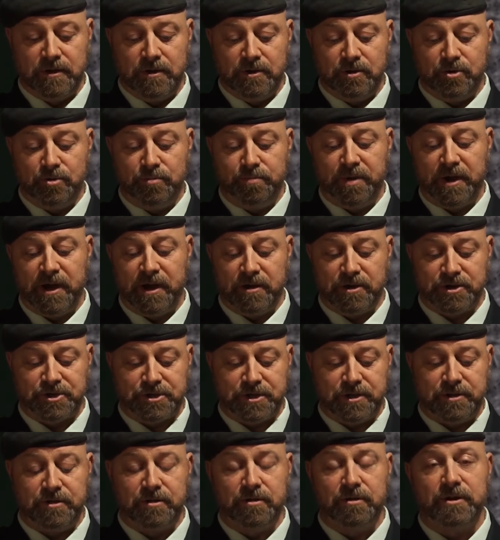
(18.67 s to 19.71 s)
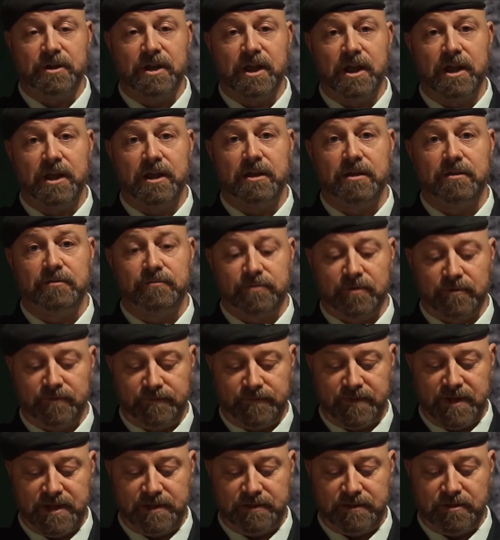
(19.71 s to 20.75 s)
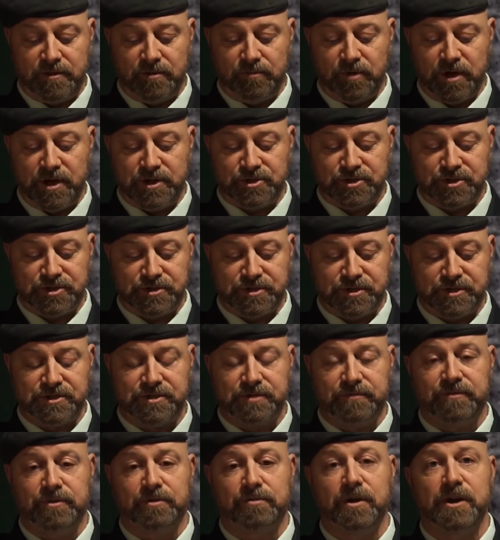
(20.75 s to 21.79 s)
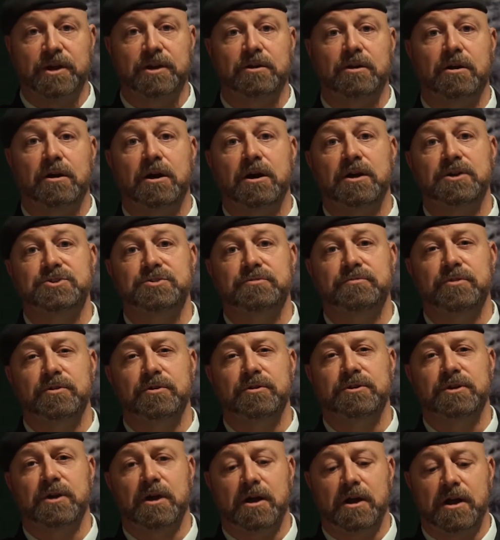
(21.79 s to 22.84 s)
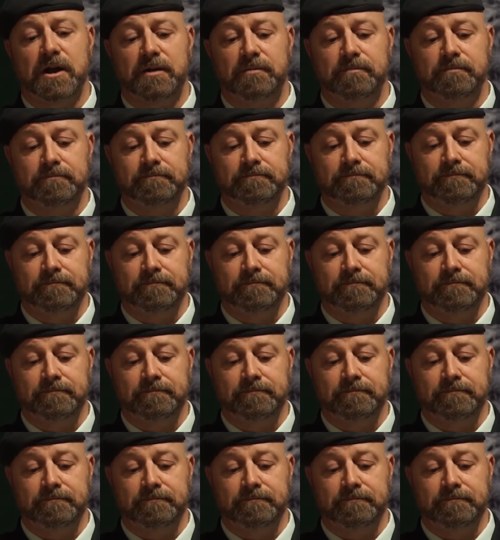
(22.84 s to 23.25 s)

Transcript: who perished in their day for faith in the righteousness of the great cause of their time.